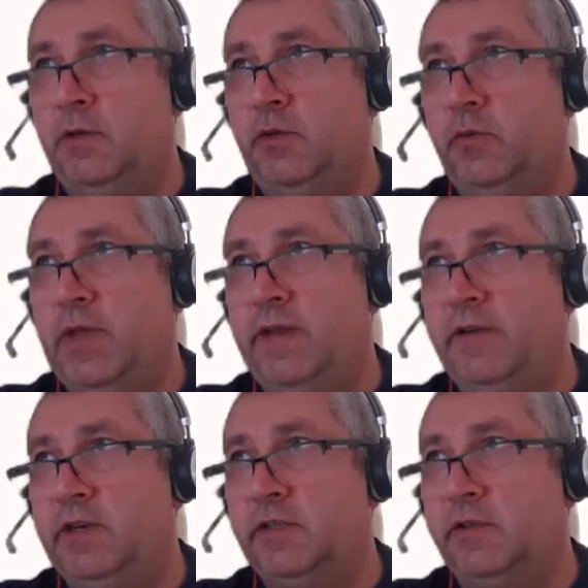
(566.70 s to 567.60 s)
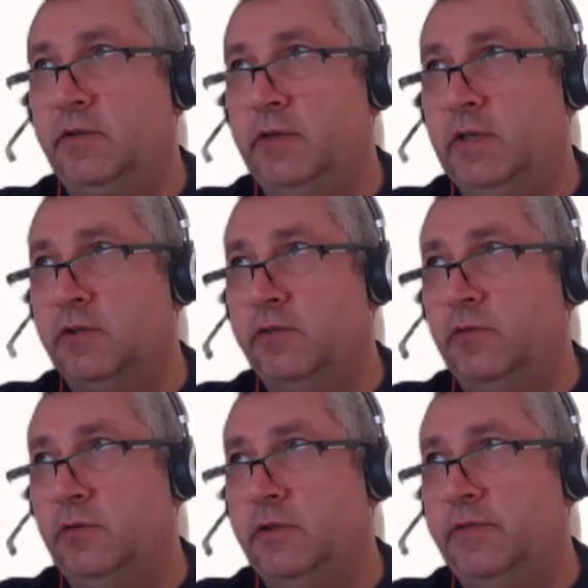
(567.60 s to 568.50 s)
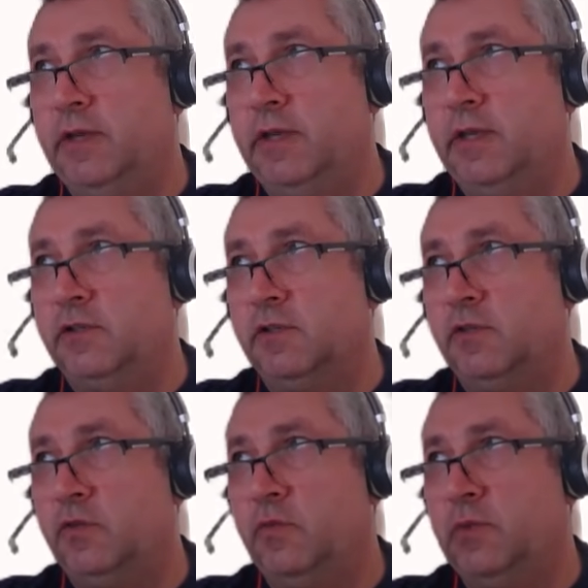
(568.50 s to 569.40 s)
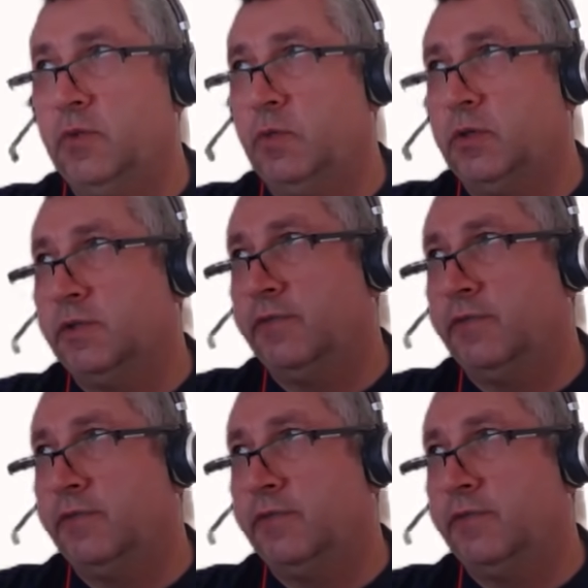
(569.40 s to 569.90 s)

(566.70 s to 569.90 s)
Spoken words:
Do we have any segregation of duty violations? Show me the worst